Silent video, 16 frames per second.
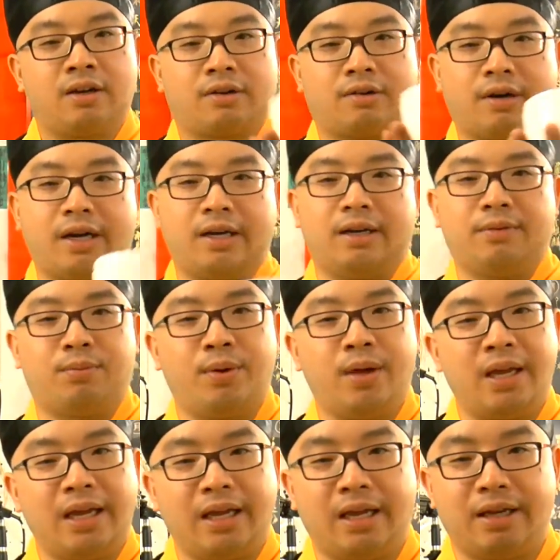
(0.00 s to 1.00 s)
Great.
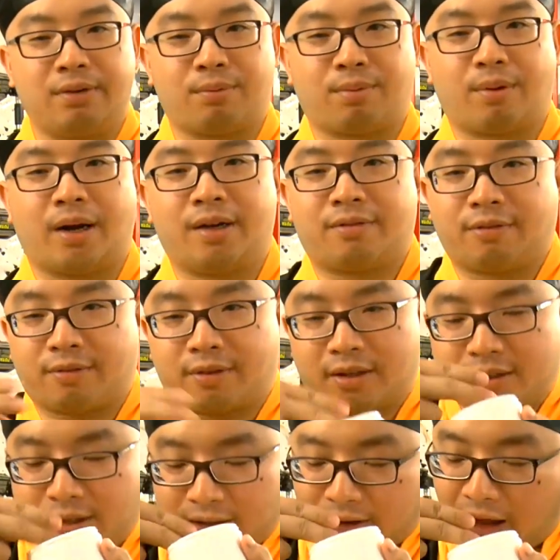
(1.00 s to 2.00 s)
We eat rice with this
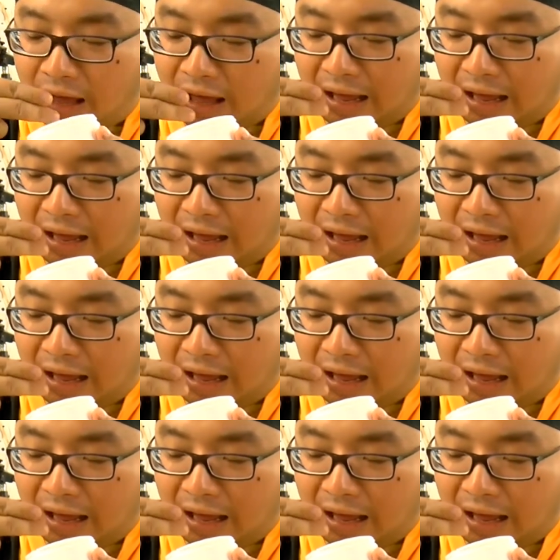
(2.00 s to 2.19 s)
thing.